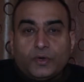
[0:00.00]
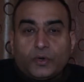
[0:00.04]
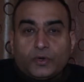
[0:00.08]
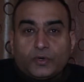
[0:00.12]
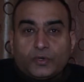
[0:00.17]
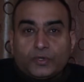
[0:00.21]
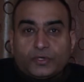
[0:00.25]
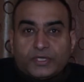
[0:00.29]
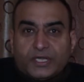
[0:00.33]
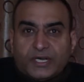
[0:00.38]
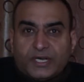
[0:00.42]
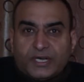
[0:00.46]

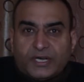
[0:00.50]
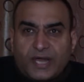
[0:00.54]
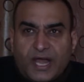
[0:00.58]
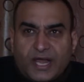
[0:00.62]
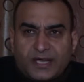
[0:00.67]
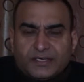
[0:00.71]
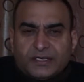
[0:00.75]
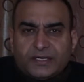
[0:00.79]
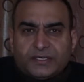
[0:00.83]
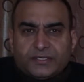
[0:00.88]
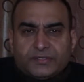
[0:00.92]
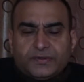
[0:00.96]
More than
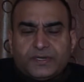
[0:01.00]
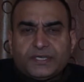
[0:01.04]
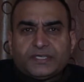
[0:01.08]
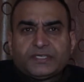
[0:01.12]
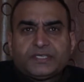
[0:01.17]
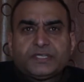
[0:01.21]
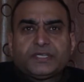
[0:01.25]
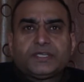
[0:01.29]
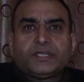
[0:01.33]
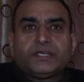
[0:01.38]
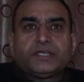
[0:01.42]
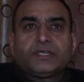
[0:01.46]

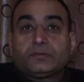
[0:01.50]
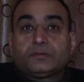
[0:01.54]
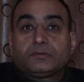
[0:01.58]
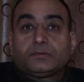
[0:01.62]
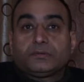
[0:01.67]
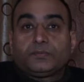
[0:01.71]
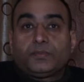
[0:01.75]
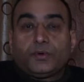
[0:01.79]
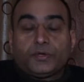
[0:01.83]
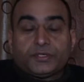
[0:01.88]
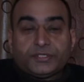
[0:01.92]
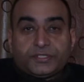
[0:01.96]

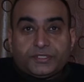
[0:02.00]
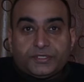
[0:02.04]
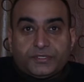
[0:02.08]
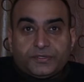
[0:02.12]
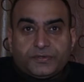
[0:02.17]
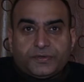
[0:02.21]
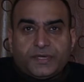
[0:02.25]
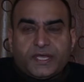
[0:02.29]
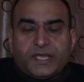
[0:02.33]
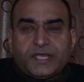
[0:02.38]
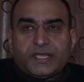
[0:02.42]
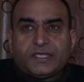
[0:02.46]
120
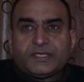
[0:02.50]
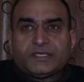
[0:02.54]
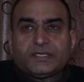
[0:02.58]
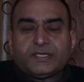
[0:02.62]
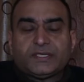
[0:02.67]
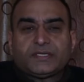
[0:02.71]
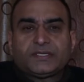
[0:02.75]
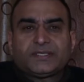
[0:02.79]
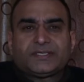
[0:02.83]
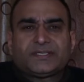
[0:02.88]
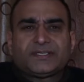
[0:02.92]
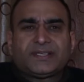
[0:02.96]
positive
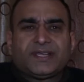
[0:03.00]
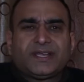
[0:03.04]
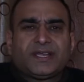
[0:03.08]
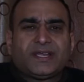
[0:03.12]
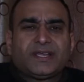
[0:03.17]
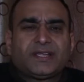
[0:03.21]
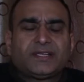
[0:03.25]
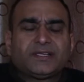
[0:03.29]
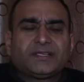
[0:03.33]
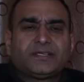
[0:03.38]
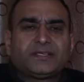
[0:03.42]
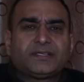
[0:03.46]
cases,
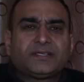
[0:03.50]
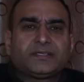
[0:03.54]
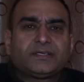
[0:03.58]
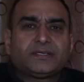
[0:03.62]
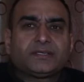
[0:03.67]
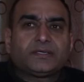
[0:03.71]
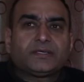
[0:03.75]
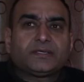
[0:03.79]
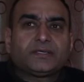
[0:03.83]
and